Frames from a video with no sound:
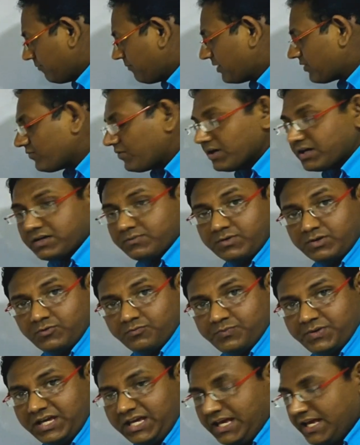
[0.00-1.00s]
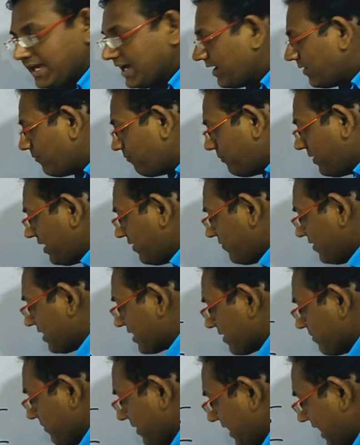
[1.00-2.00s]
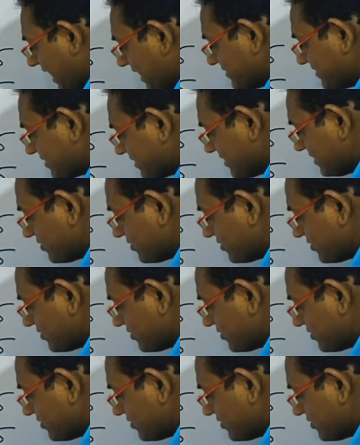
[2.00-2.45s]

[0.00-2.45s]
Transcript: But what about b? B will remain as it